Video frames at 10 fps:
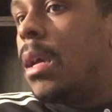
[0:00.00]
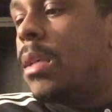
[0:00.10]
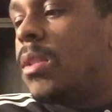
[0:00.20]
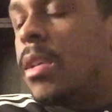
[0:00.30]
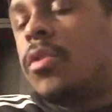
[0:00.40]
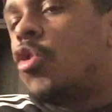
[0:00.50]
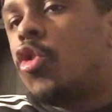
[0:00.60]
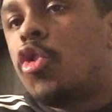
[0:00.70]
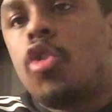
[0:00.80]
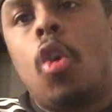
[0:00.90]
There's
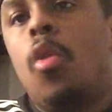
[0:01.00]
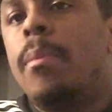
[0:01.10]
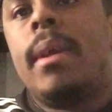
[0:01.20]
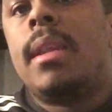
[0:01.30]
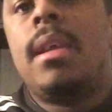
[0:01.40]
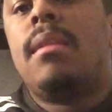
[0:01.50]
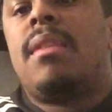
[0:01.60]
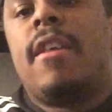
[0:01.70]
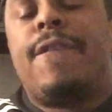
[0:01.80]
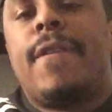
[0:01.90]
so many
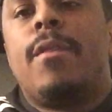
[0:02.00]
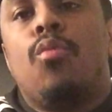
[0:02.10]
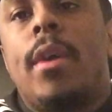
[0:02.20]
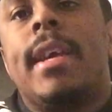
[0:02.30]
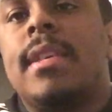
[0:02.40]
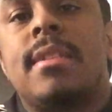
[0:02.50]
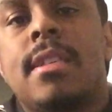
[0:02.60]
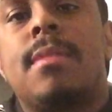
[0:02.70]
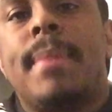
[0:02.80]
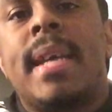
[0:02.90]
different ways
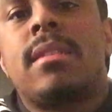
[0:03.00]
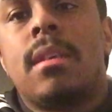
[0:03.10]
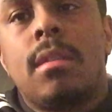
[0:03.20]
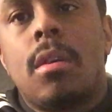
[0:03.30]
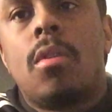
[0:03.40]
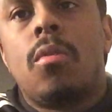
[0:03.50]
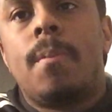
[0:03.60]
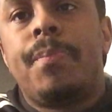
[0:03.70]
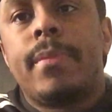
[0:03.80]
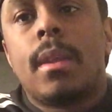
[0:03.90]
this match can go.
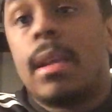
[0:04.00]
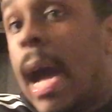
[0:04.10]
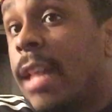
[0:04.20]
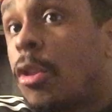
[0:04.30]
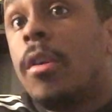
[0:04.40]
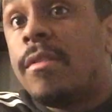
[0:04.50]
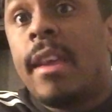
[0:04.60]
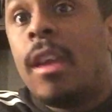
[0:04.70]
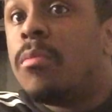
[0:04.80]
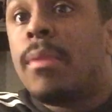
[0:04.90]
I thought
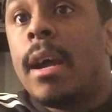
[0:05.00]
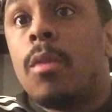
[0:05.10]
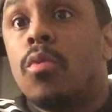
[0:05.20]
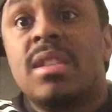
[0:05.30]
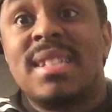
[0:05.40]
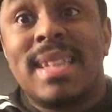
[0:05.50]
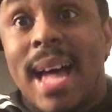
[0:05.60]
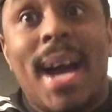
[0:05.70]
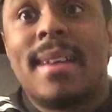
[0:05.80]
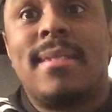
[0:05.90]
Daniel Bryan was
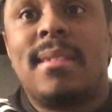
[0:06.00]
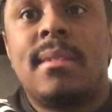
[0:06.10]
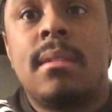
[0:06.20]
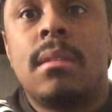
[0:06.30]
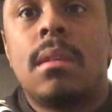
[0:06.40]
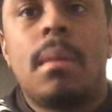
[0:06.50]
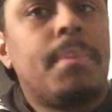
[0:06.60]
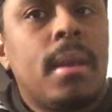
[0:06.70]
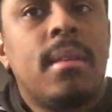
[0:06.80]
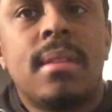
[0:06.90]
locked.
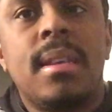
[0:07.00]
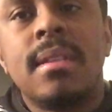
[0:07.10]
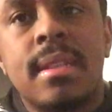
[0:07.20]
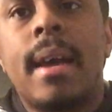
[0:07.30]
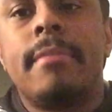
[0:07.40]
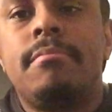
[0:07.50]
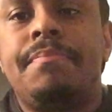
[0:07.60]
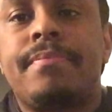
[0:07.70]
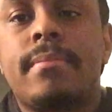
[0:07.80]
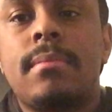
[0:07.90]
Apparently he's not.
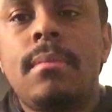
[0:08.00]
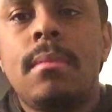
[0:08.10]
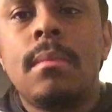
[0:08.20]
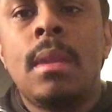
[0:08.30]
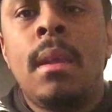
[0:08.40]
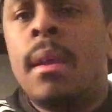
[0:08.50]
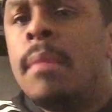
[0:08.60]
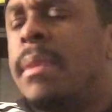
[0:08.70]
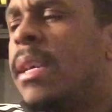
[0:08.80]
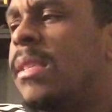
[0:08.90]

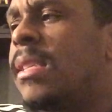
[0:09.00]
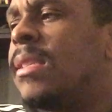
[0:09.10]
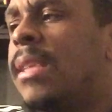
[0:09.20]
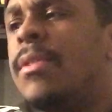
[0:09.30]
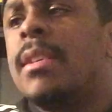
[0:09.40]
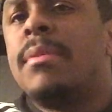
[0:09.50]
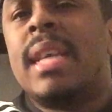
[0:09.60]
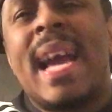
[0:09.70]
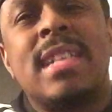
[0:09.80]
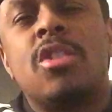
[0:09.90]
Because since WWE
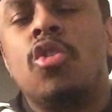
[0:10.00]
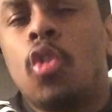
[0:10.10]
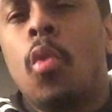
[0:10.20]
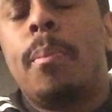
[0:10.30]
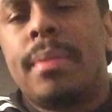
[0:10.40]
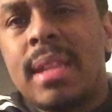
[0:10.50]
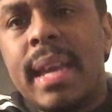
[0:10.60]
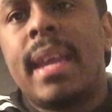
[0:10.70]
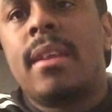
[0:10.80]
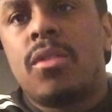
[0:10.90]
has no
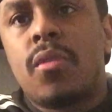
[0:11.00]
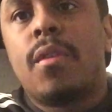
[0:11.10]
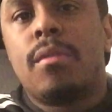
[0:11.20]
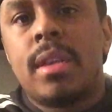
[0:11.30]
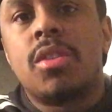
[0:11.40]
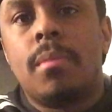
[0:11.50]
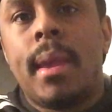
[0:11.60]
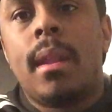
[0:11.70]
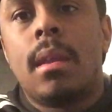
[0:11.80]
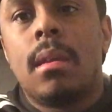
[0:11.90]
plans for
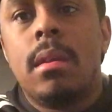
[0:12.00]
WrestleMania,